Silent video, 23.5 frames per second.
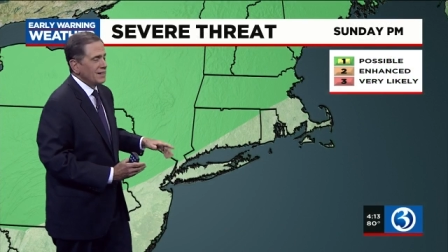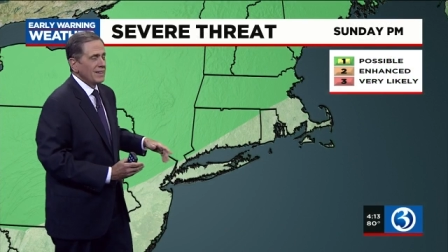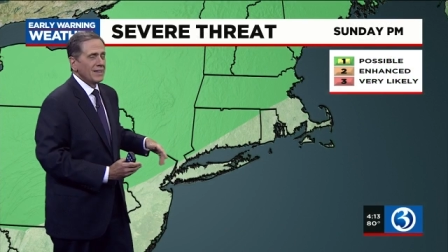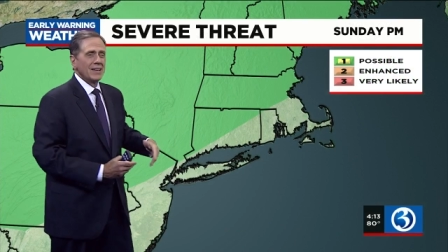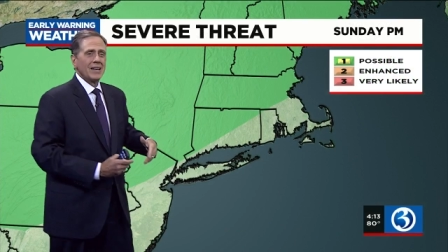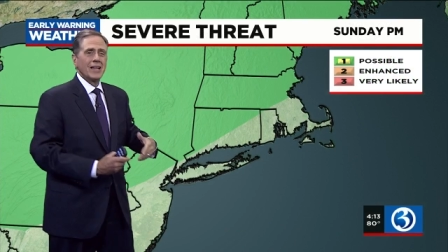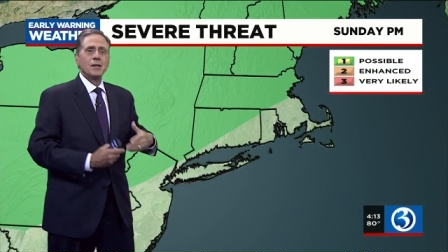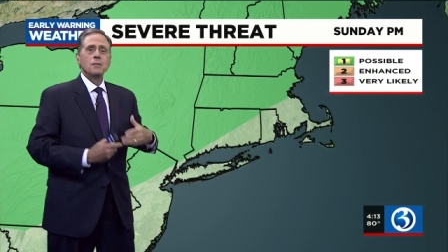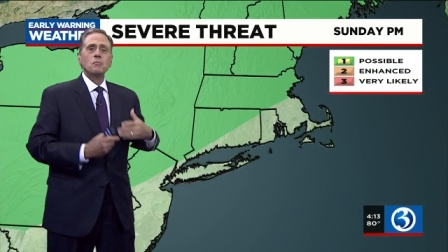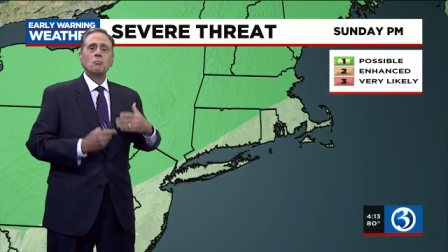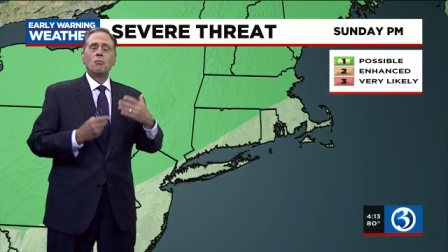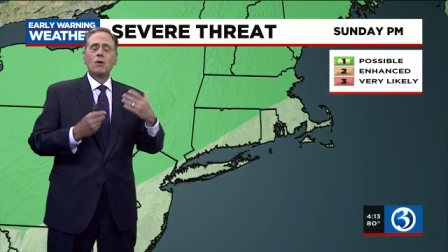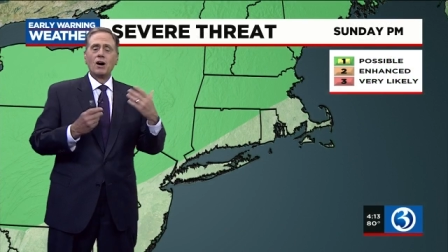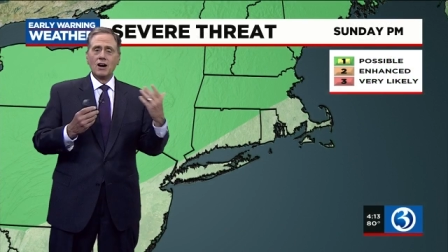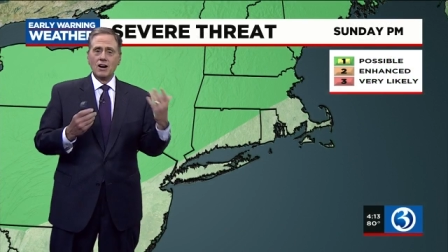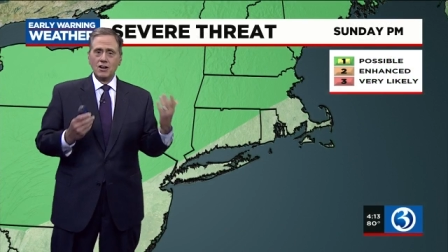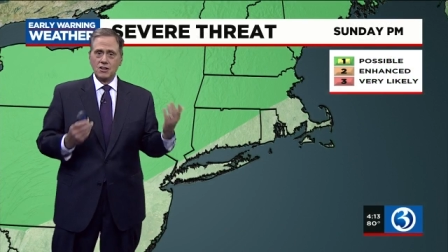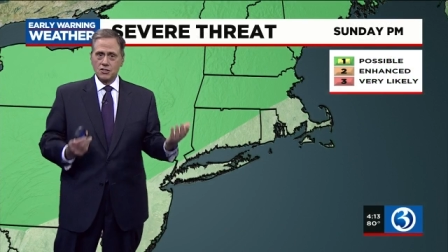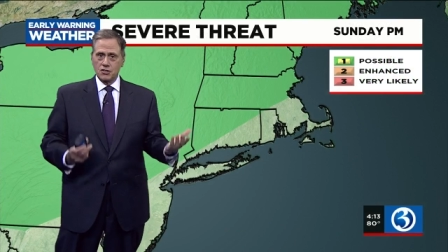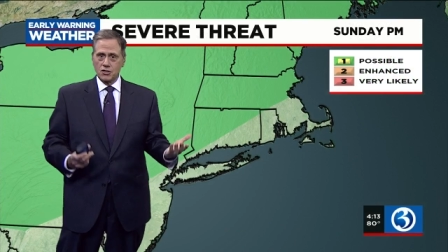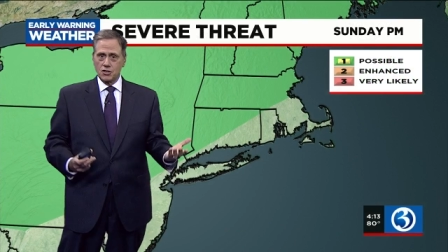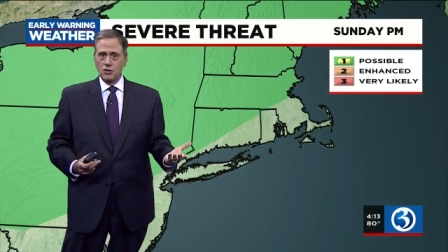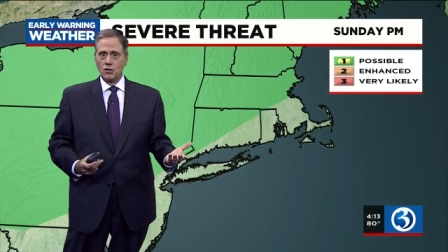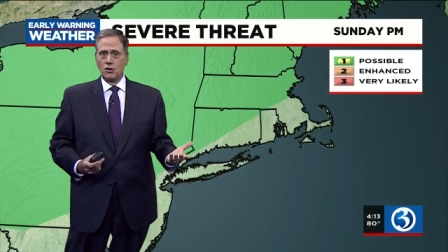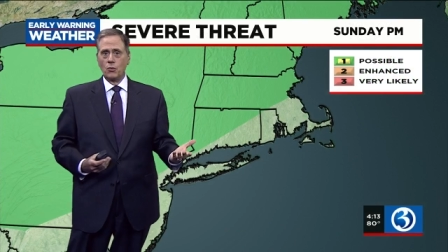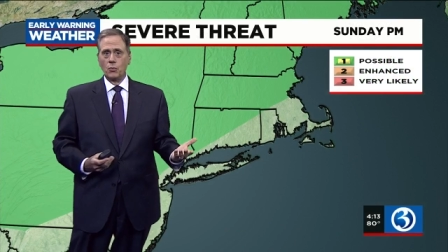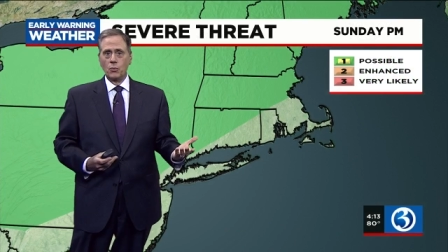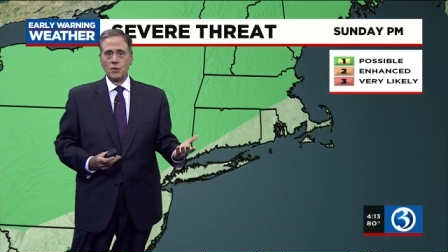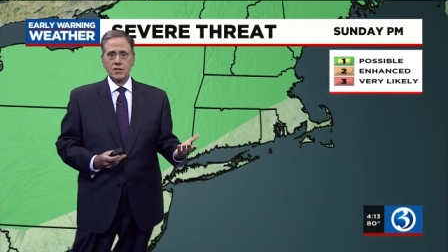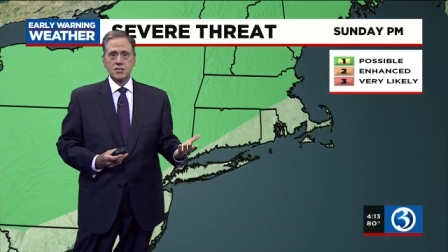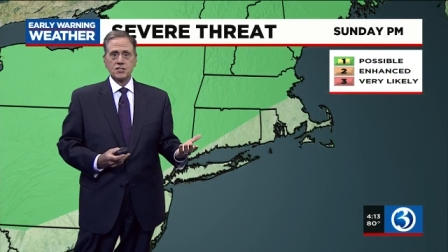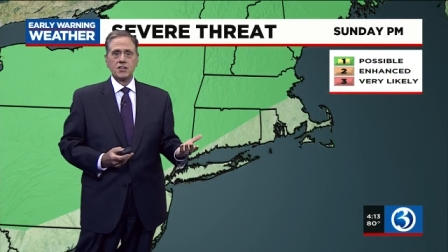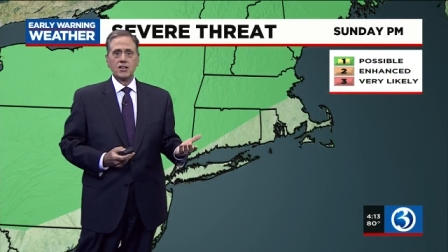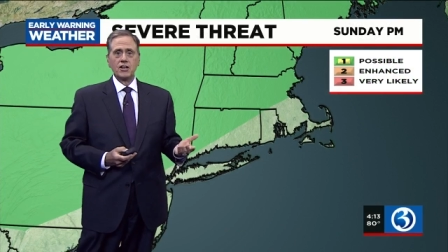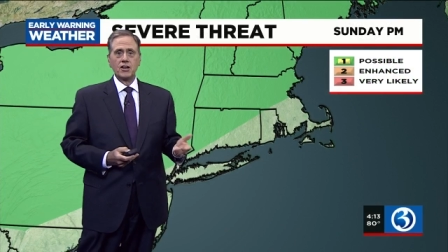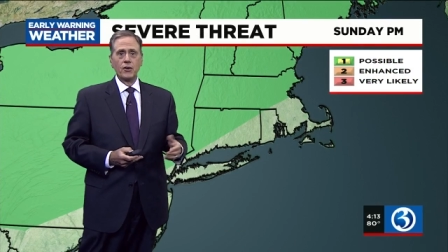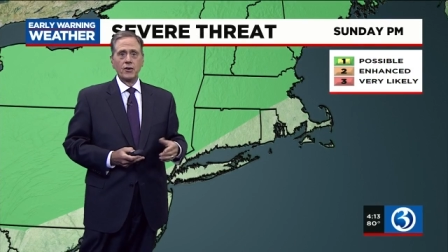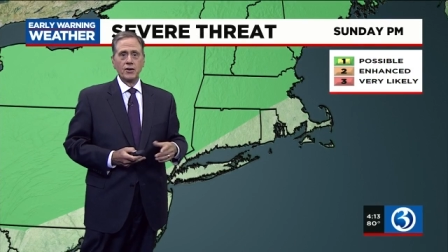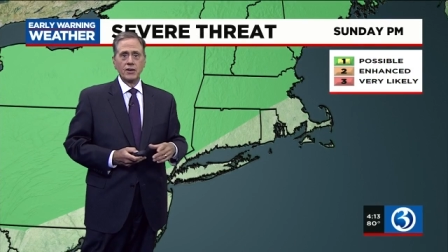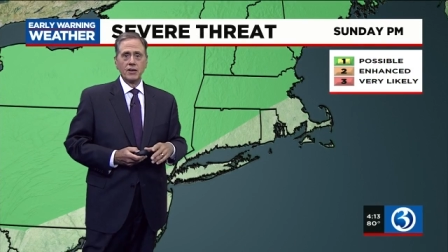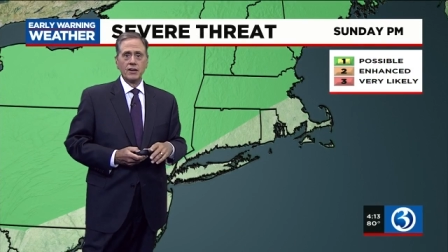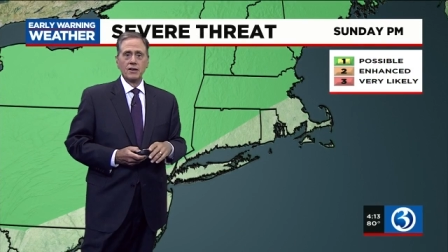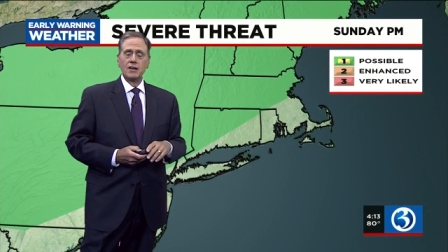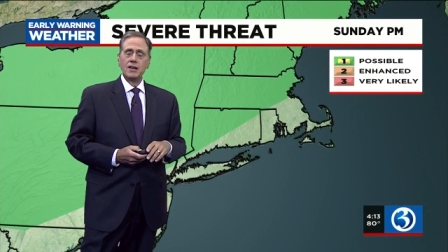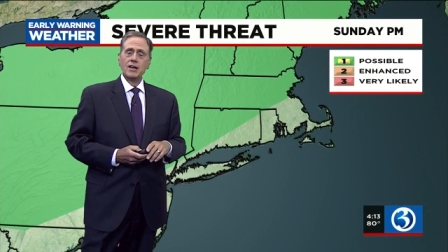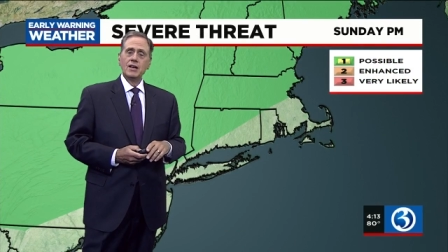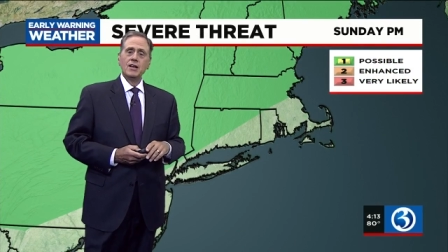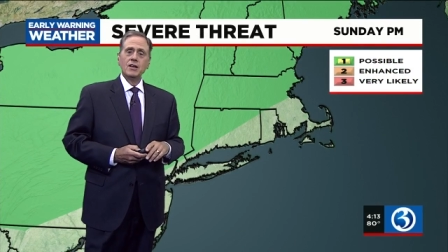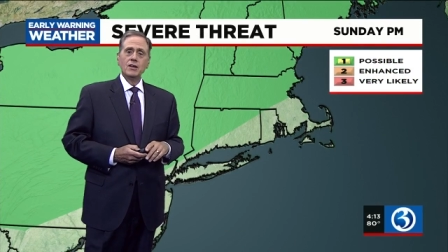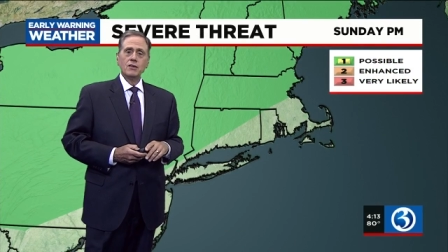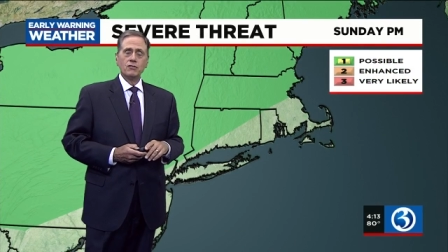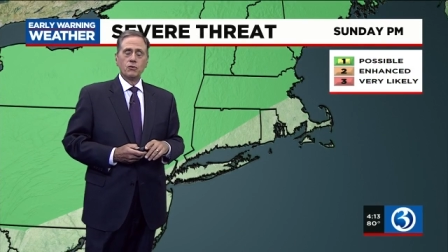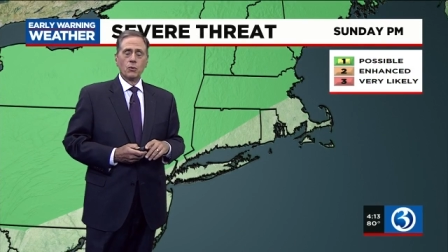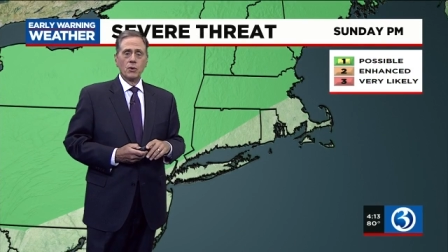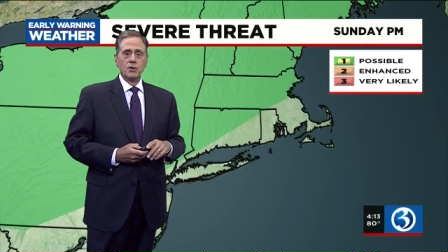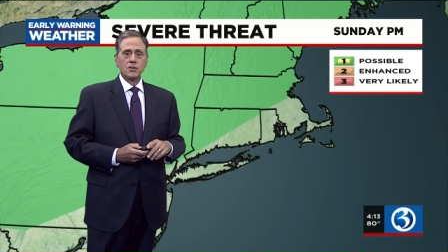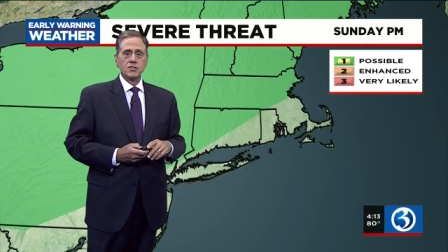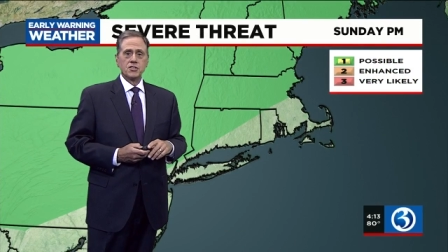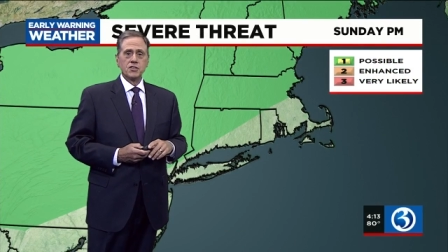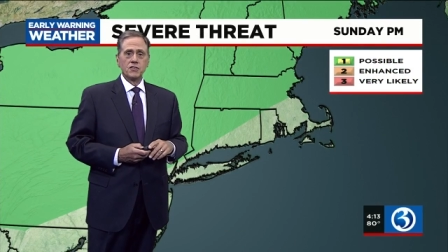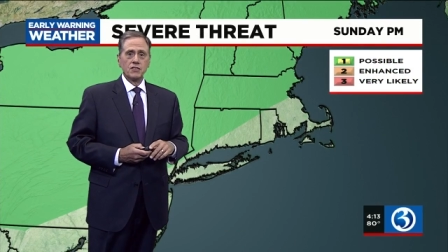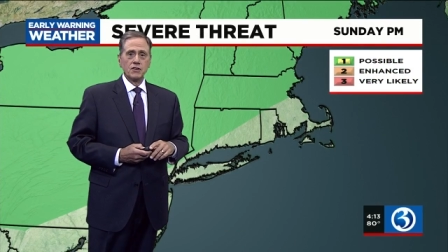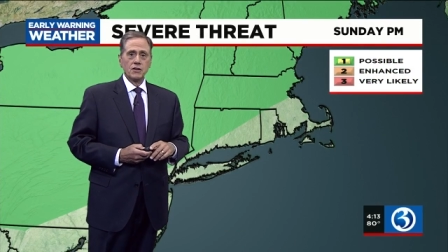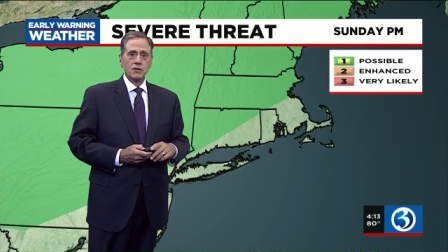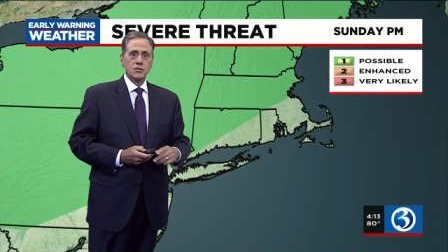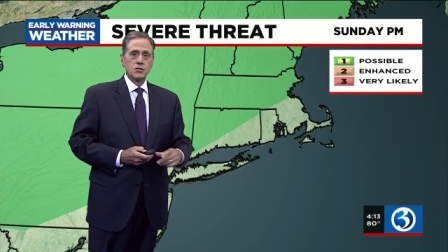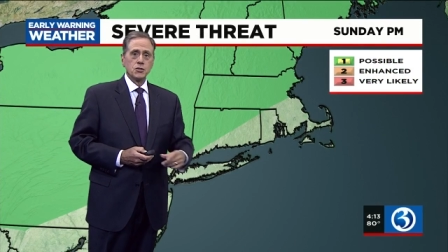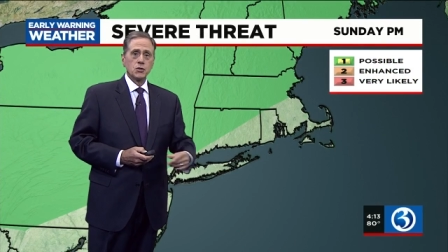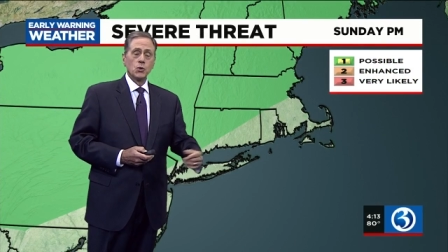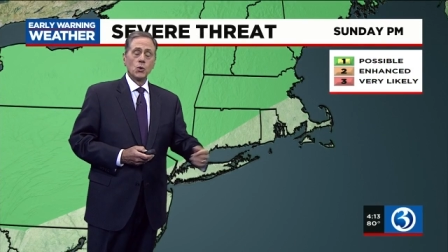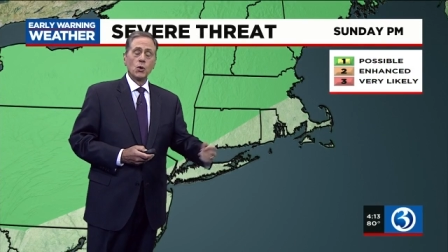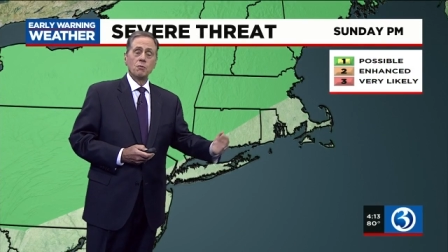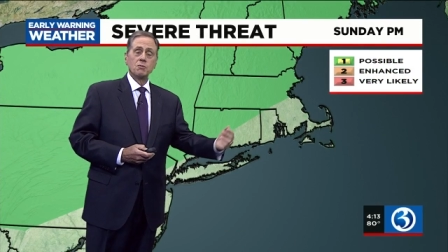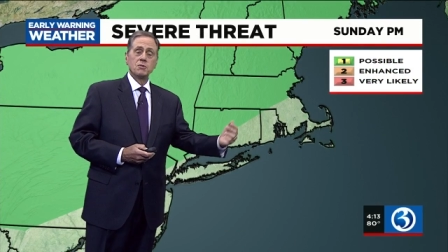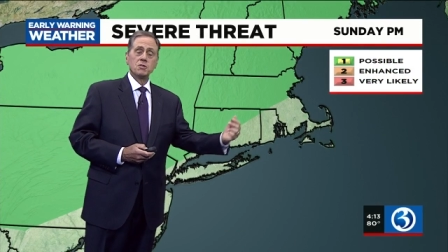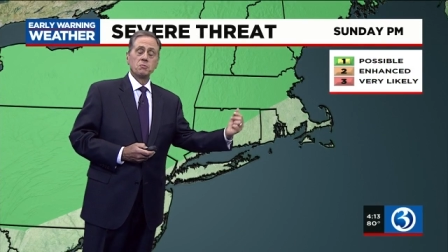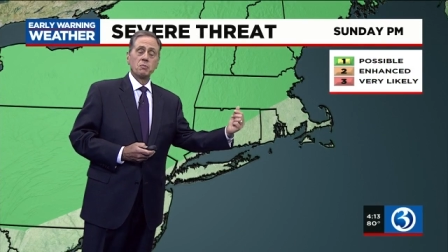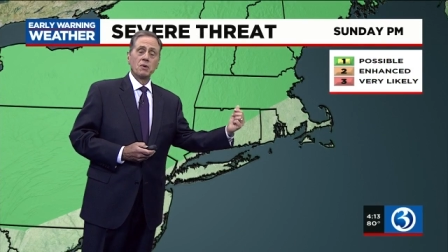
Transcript: in a marginal risk area for severe storms.